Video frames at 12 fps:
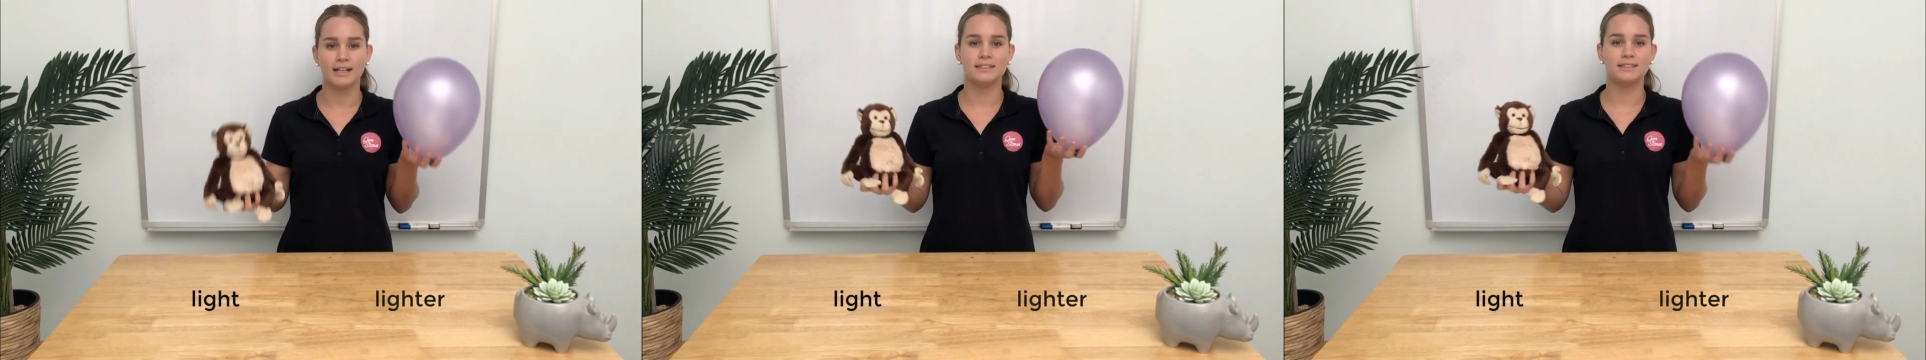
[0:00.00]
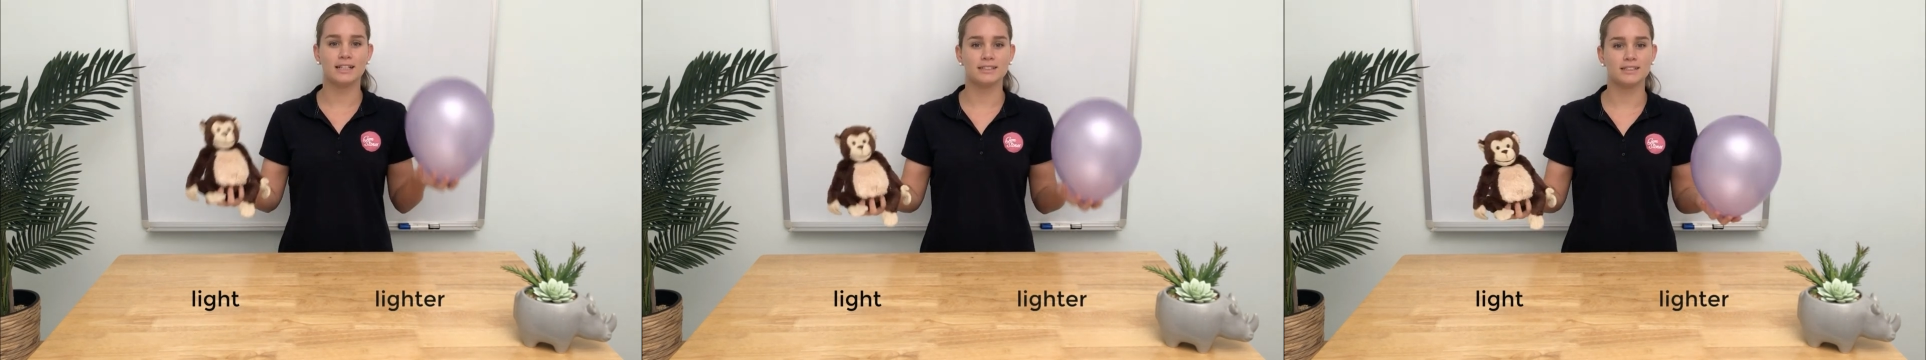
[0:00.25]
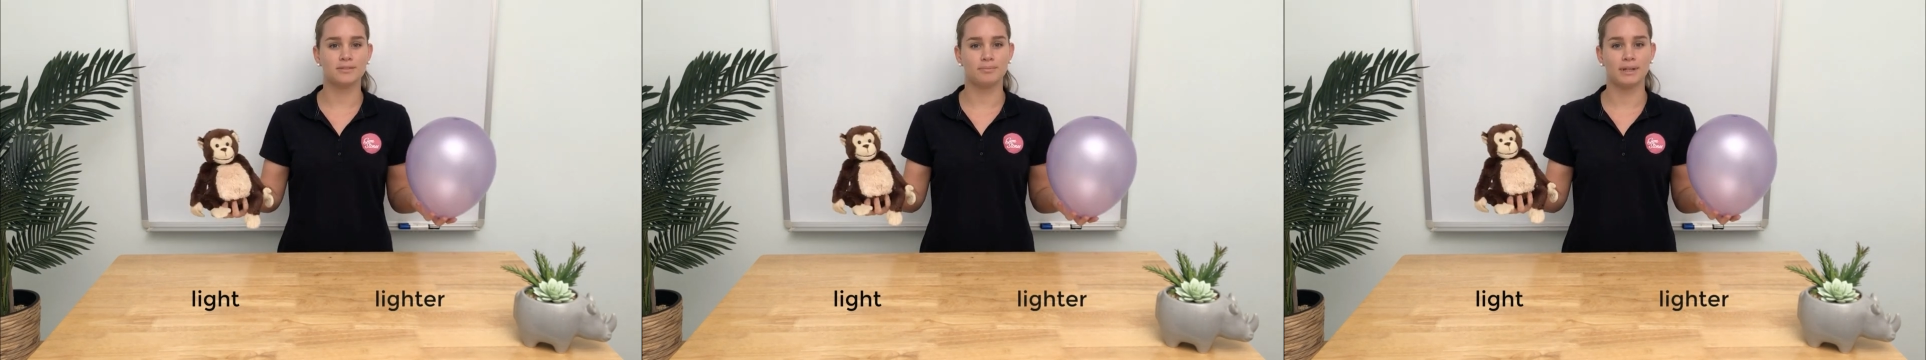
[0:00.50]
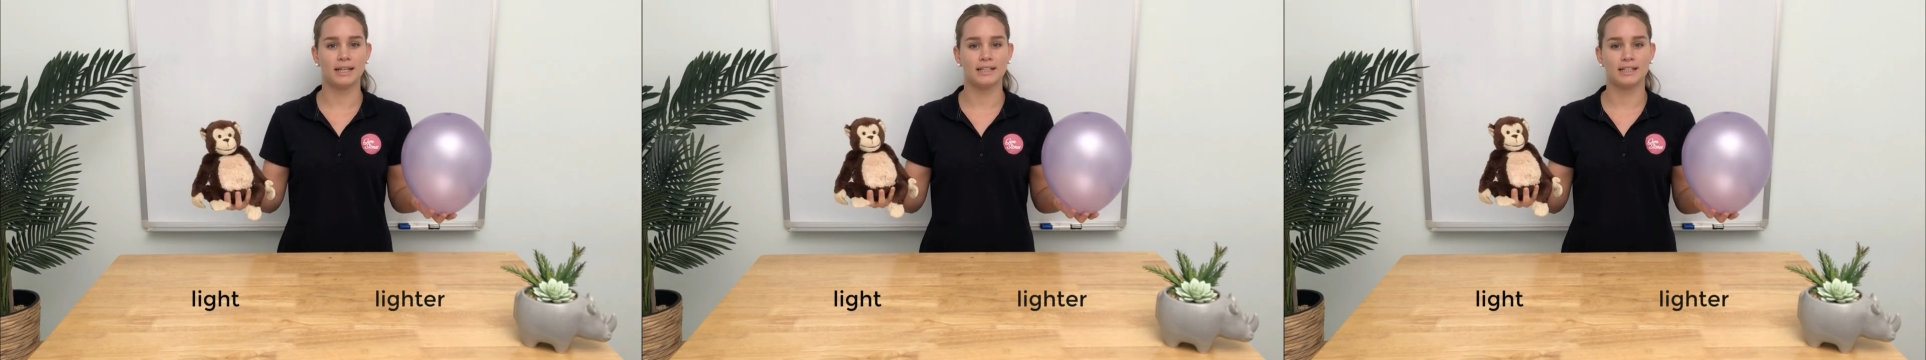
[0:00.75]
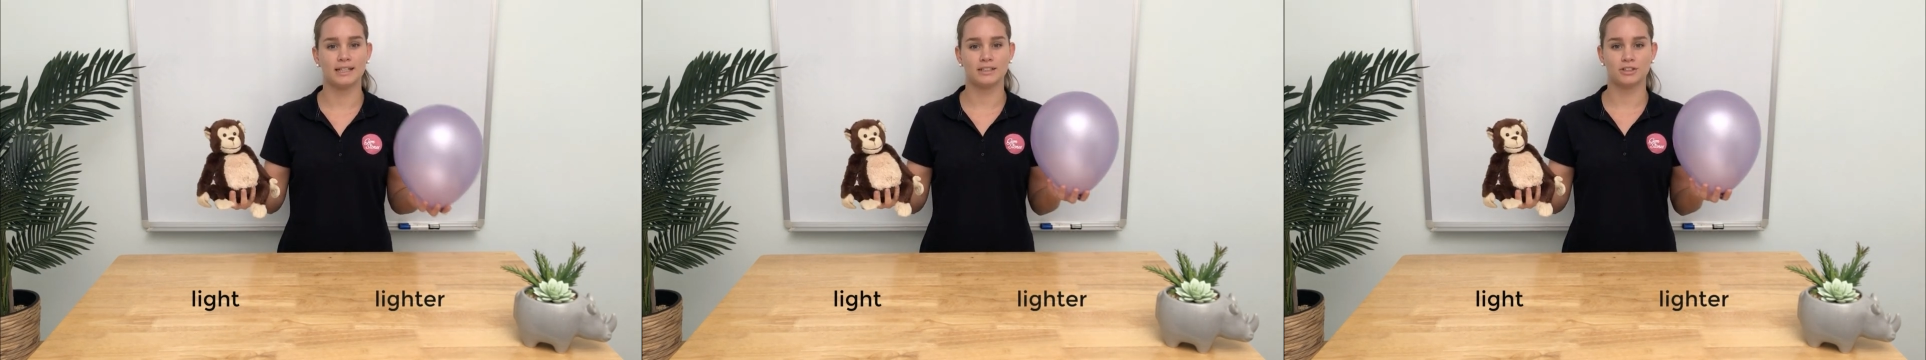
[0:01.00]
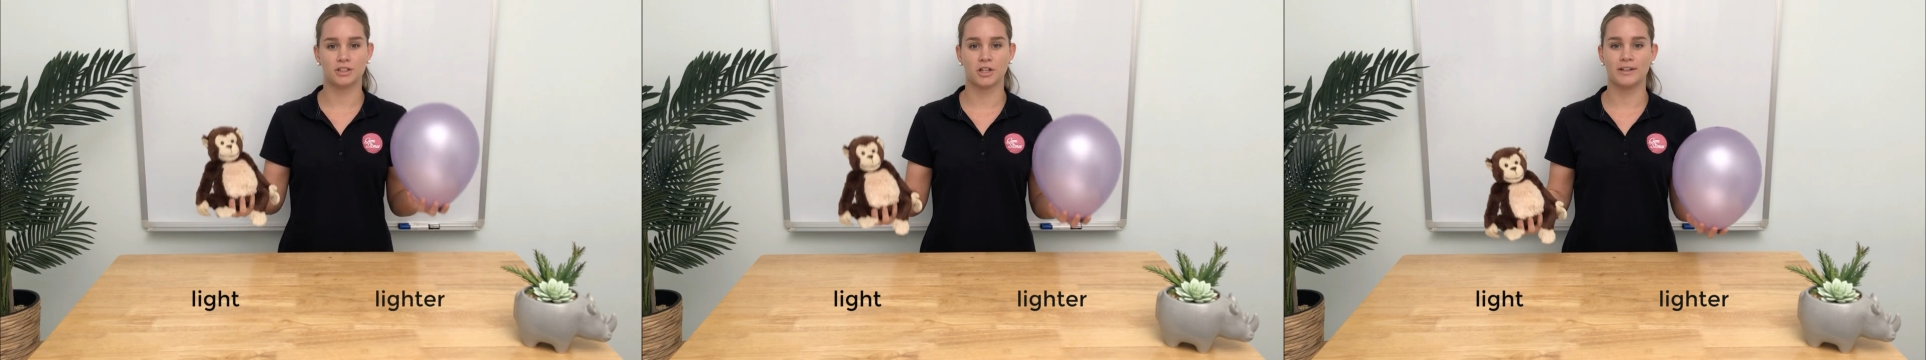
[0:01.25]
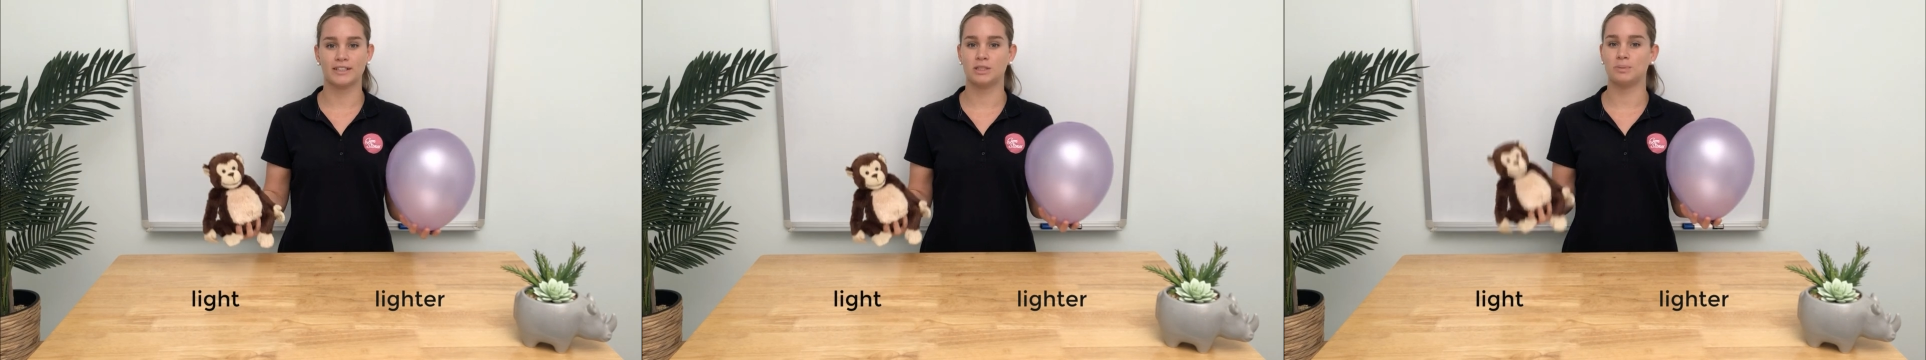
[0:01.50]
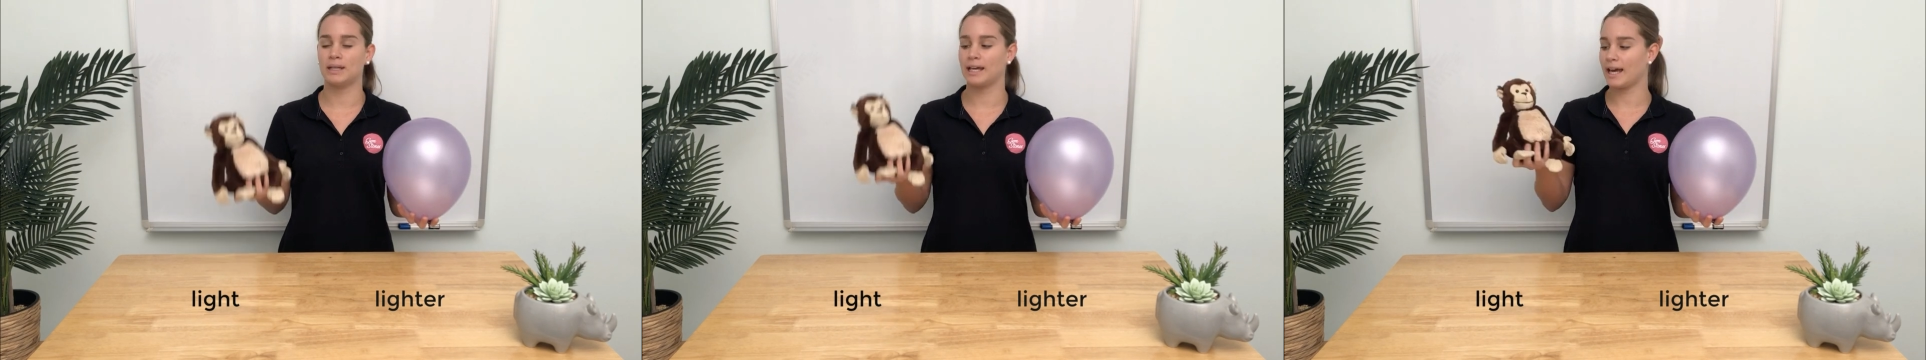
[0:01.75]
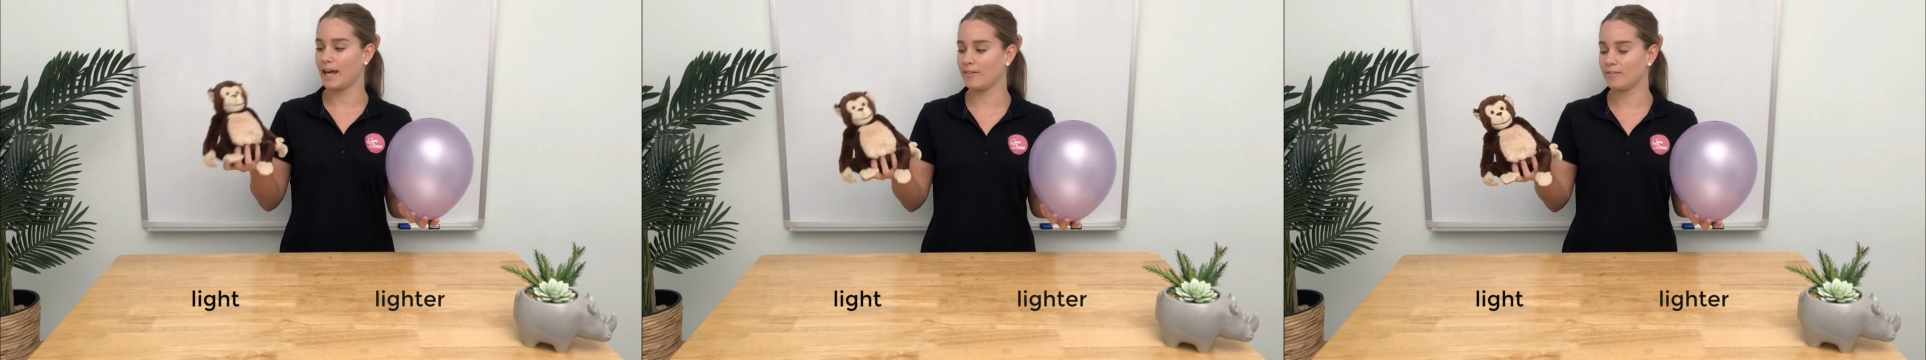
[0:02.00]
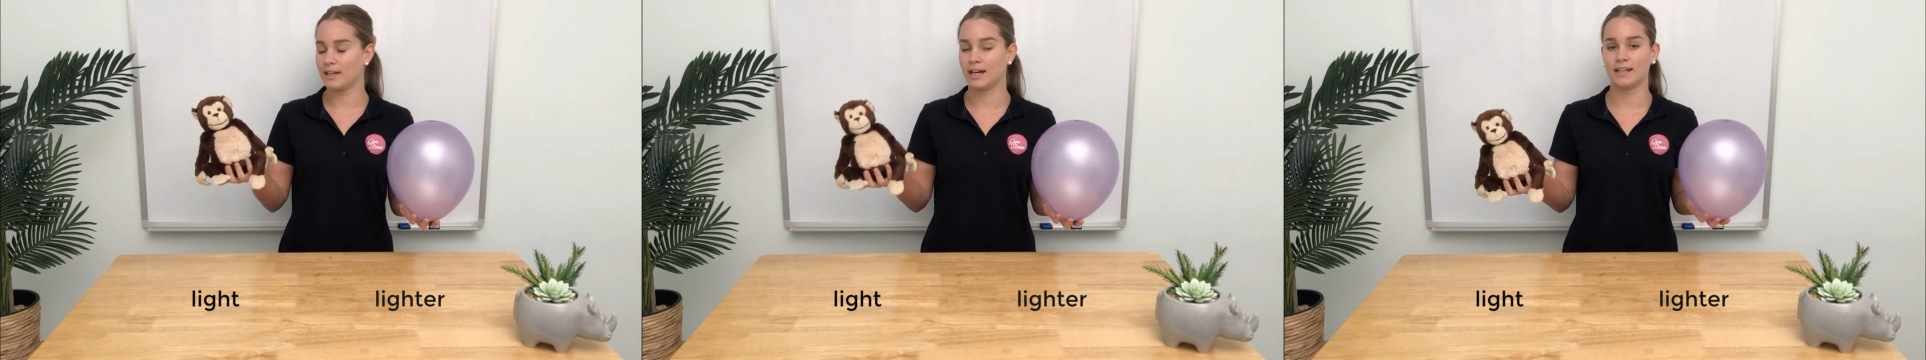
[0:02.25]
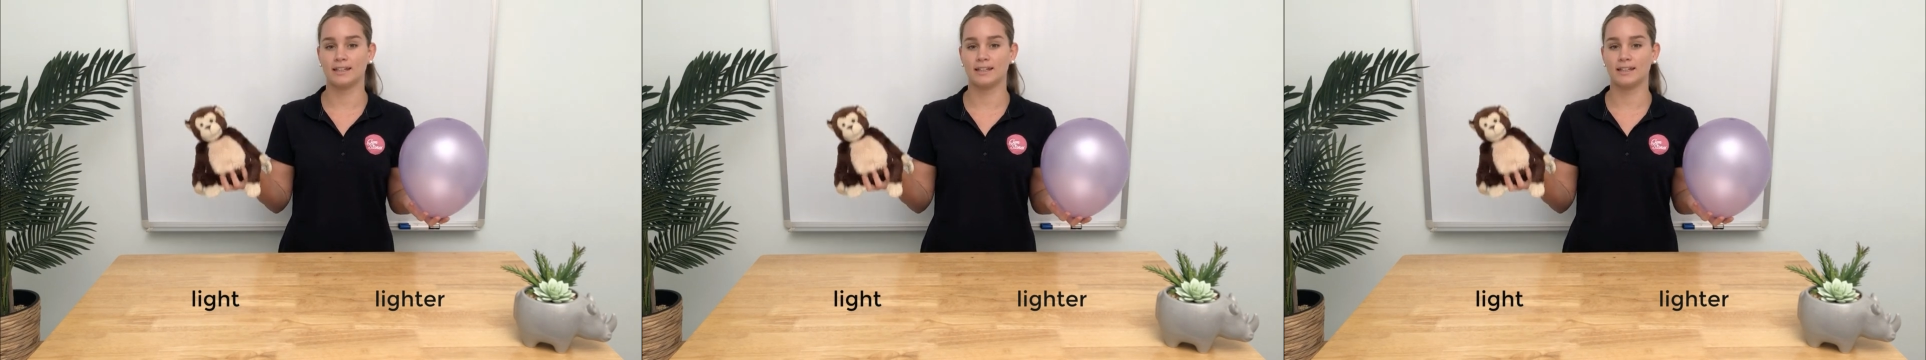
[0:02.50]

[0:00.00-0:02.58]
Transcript: it doesn't mean that it's going to be heavier